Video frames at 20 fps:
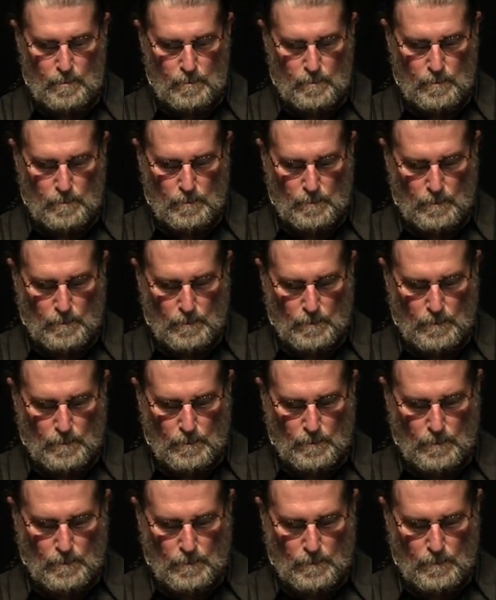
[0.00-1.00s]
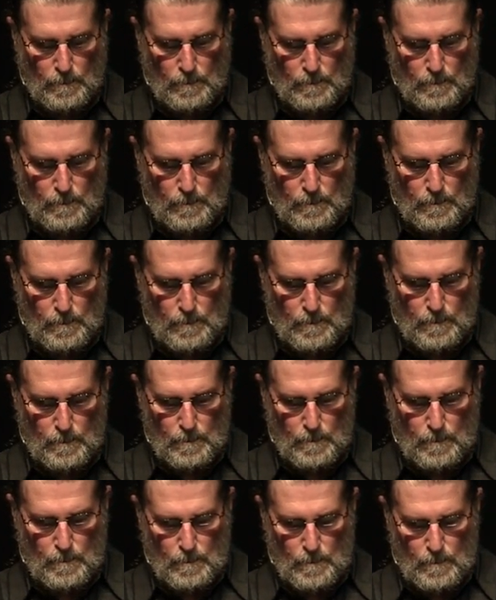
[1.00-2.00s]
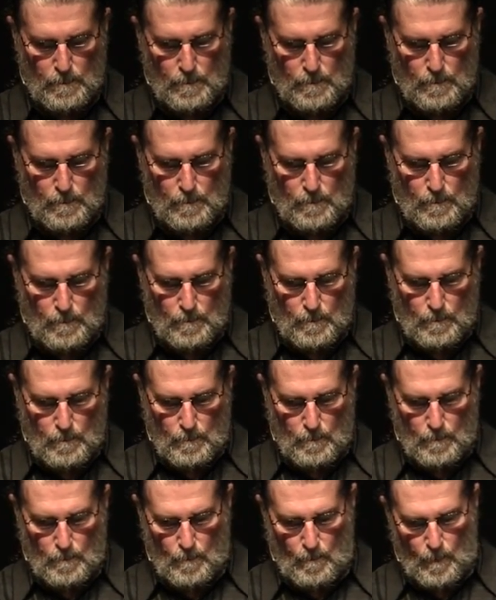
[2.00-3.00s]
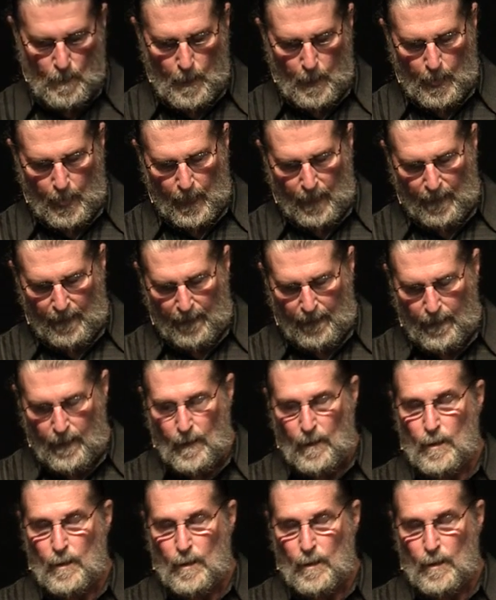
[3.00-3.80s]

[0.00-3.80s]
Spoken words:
Nobody speaks.